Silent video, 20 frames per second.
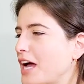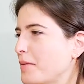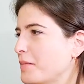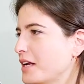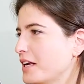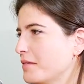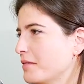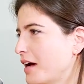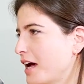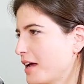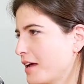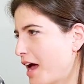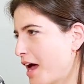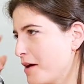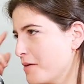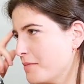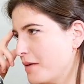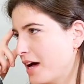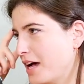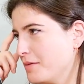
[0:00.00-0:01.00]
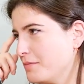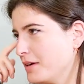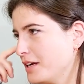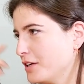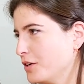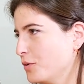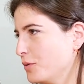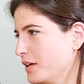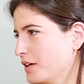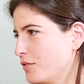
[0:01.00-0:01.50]
mean, I may
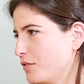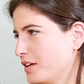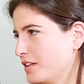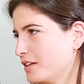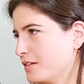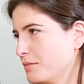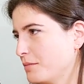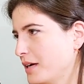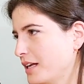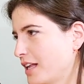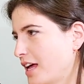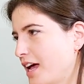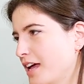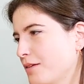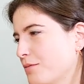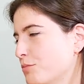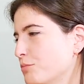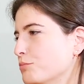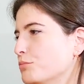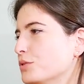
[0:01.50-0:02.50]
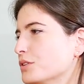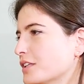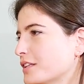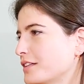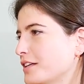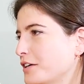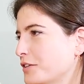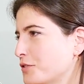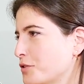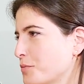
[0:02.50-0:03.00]
know it written, but I wouldn't
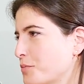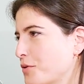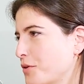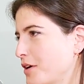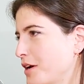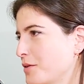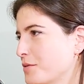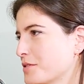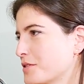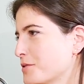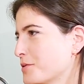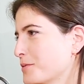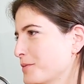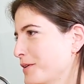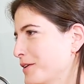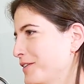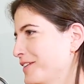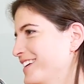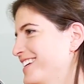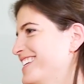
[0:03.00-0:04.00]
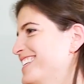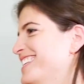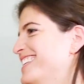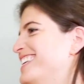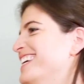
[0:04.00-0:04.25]
dare to pronounce, to be honest.